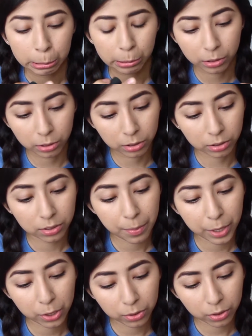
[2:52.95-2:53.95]

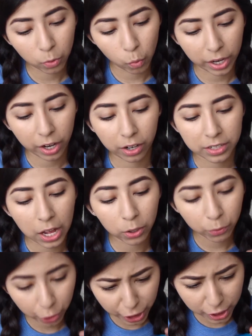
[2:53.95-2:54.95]
Mineral Wear Talc
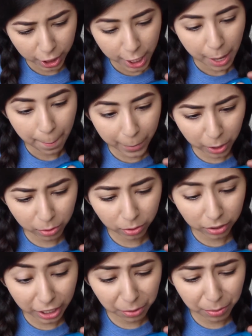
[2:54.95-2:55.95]
Free Mineral
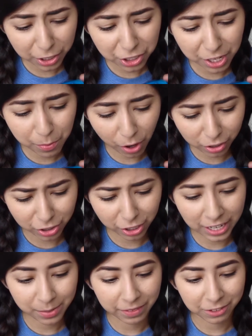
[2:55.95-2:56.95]
Airbrushing Bronzer
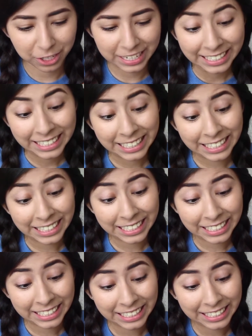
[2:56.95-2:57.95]
SPF 30.
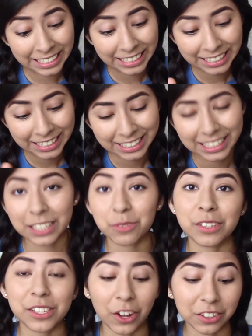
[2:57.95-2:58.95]
That's what
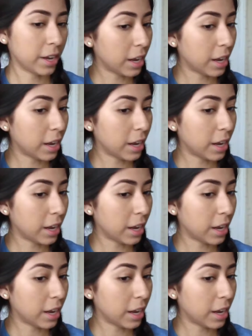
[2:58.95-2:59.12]
it's called.